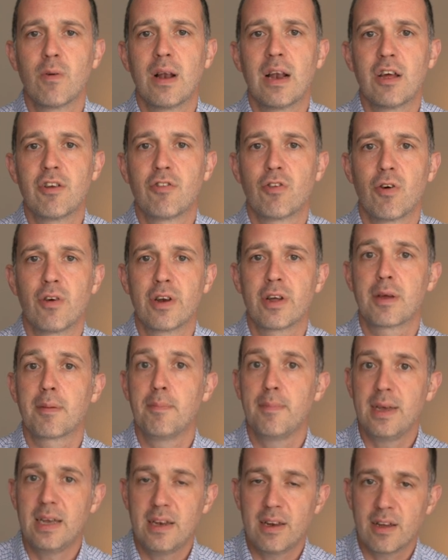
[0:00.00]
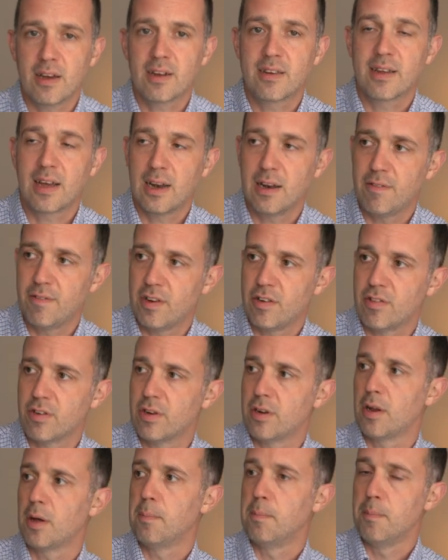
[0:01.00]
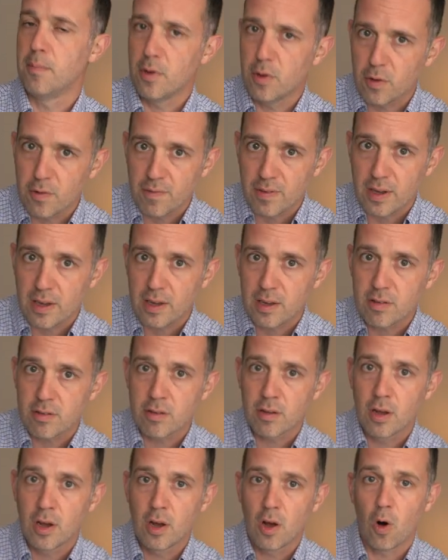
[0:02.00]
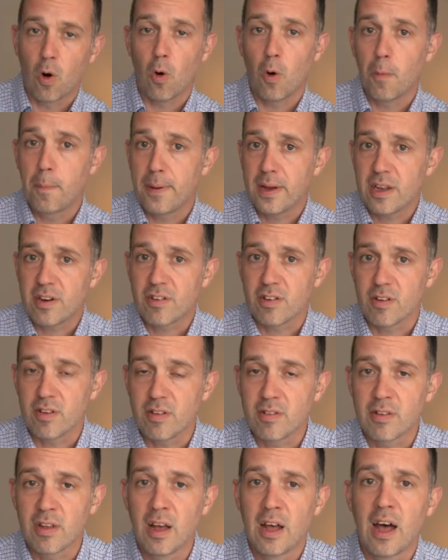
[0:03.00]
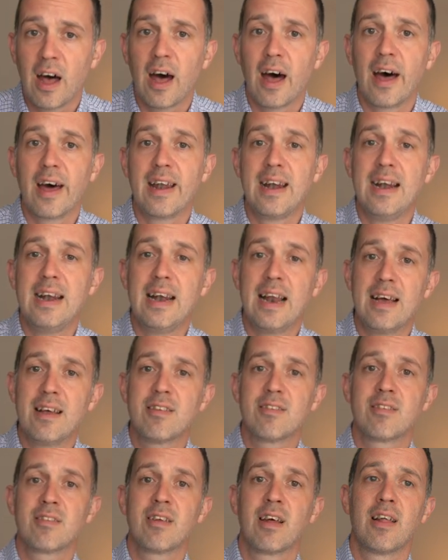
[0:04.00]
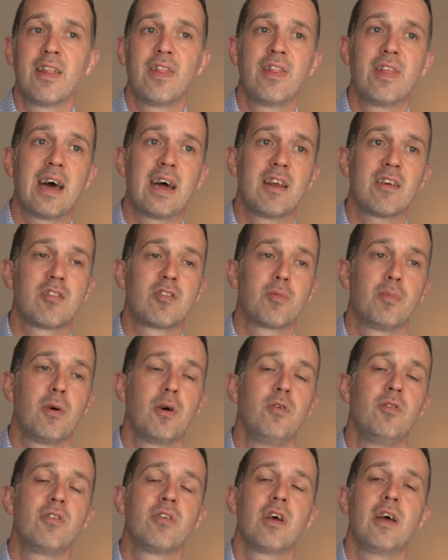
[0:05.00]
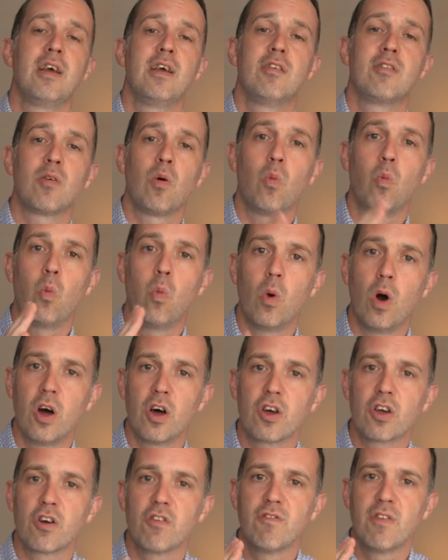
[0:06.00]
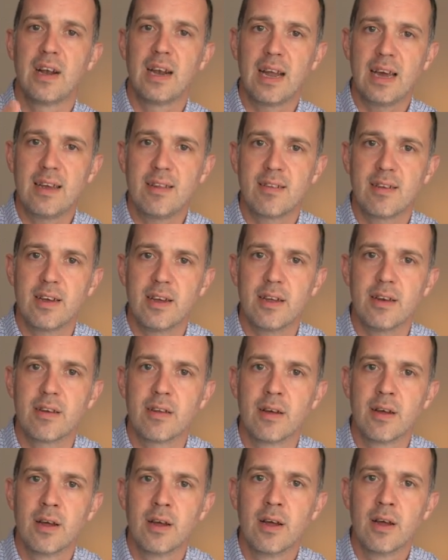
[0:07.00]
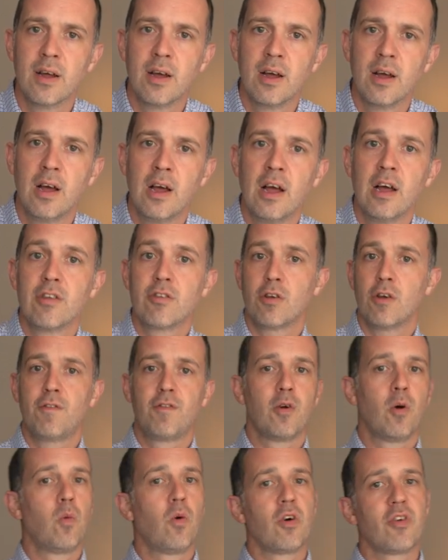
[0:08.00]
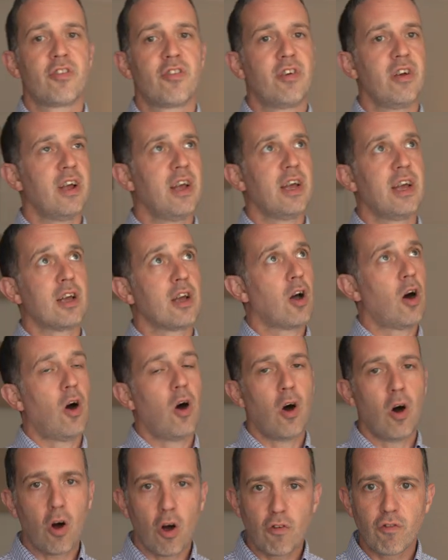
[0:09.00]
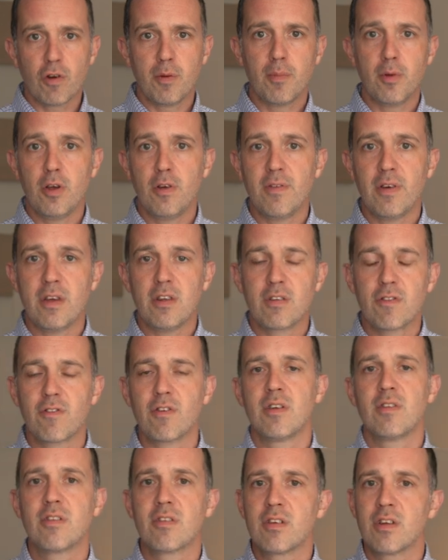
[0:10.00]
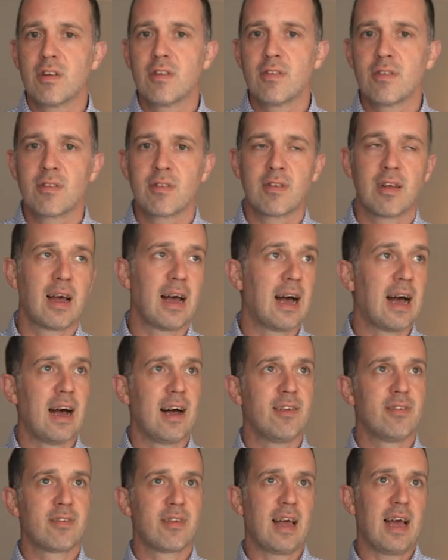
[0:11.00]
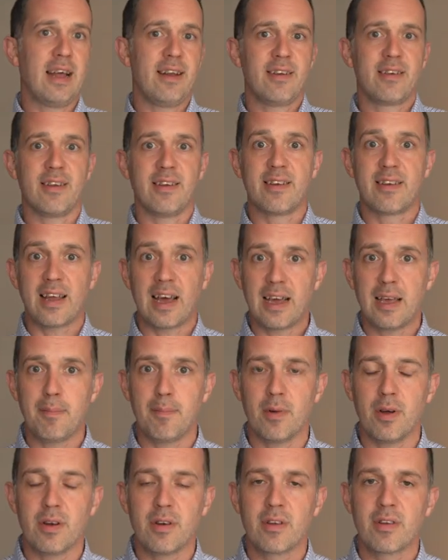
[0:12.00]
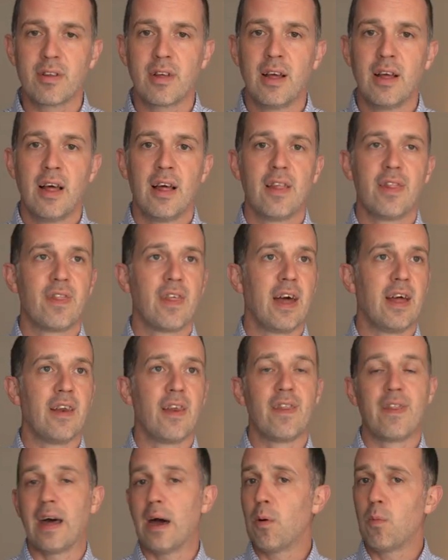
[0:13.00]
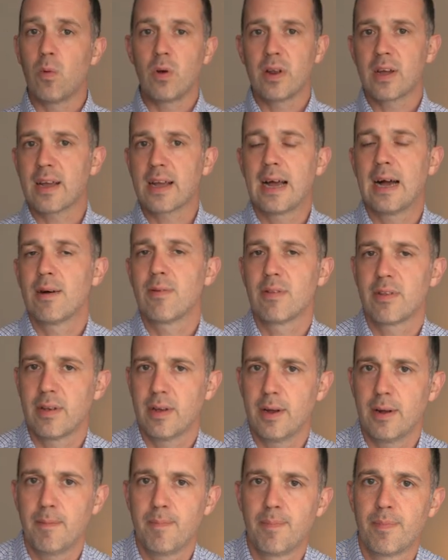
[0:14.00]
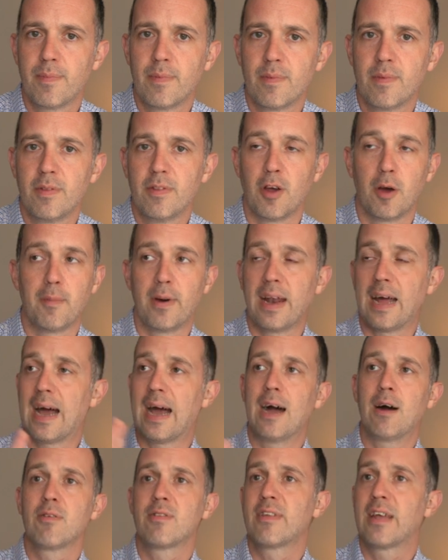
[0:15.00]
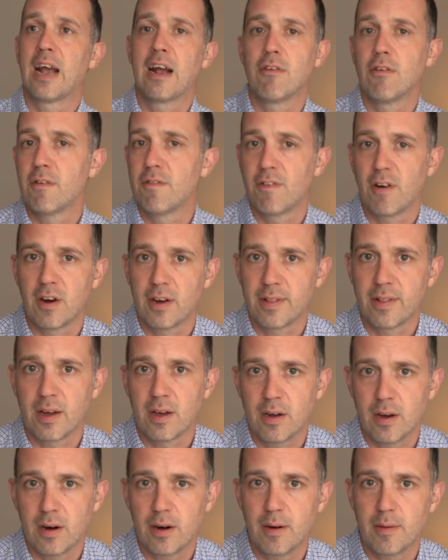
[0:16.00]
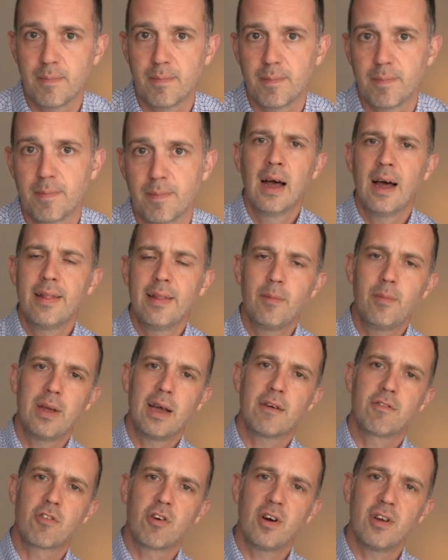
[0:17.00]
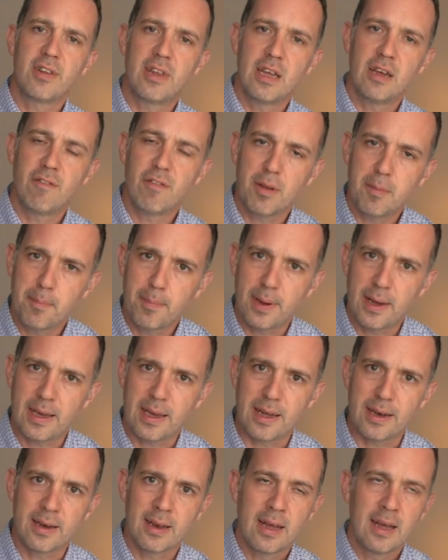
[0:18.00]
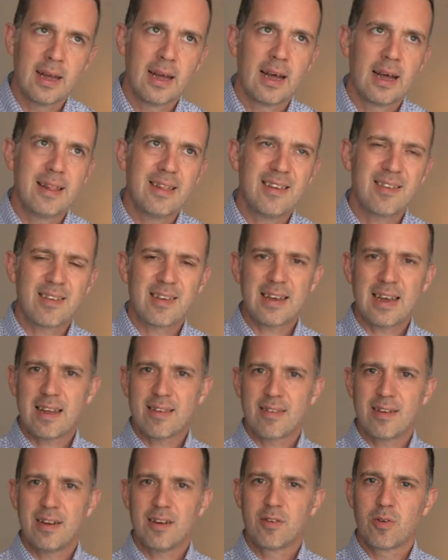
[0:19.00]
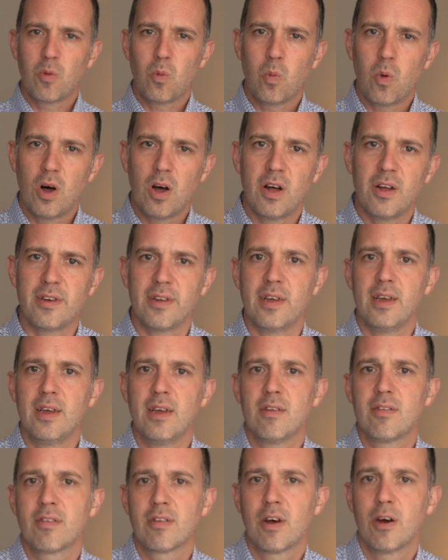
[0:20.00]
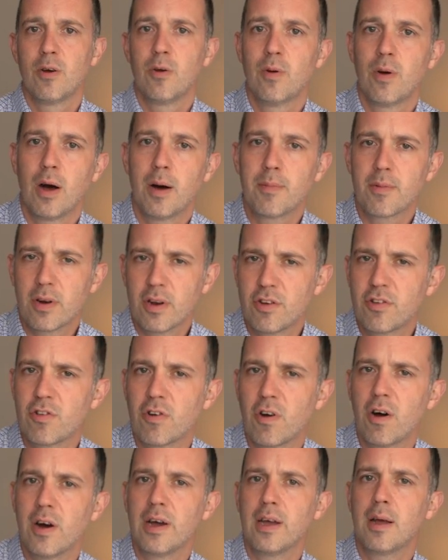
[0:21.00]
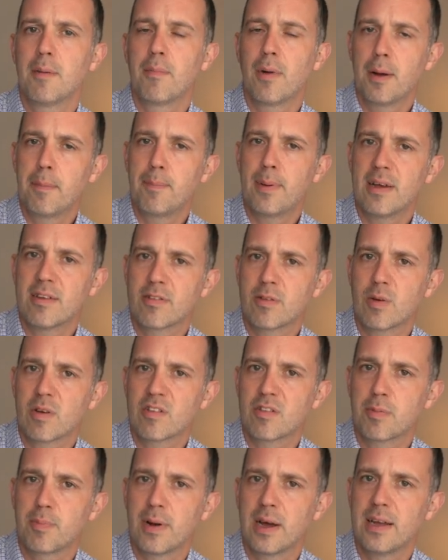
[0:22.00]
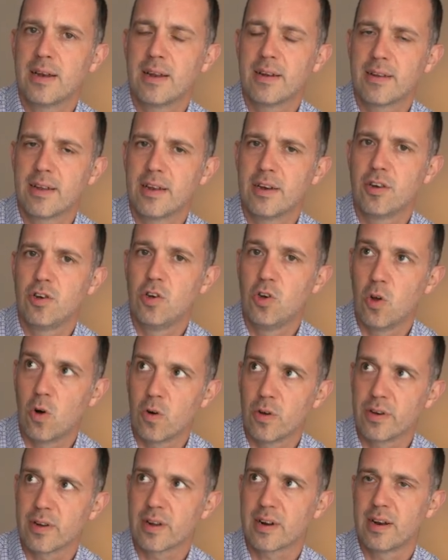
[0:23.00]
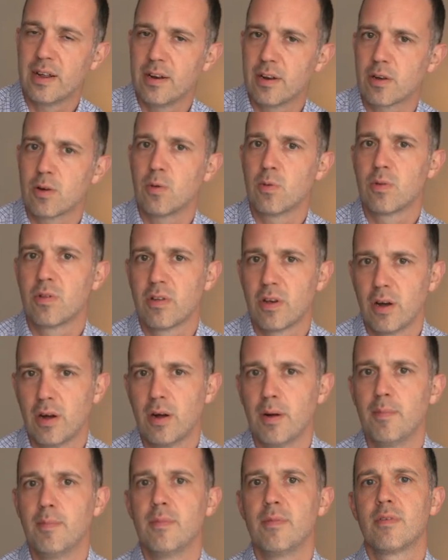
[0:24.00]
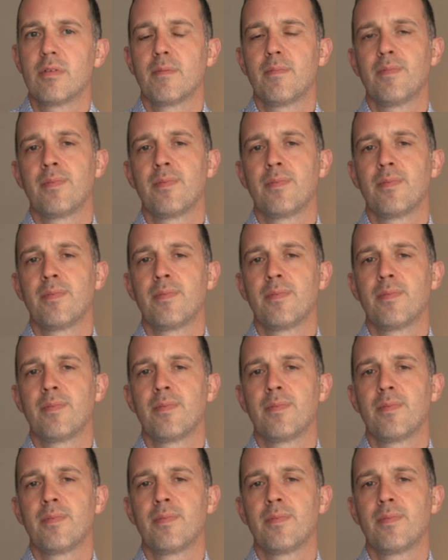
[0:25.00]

electronic media, television, movies, or pictures unless that exposure is work-related. So if you're watching horror movies, for instance, as entertainment, then that wouldn't count here, no matter how terrifying they are. And then we have criterion B, and this gets a little wordy, so I'm going to try my best to explain it in non-clinical terms.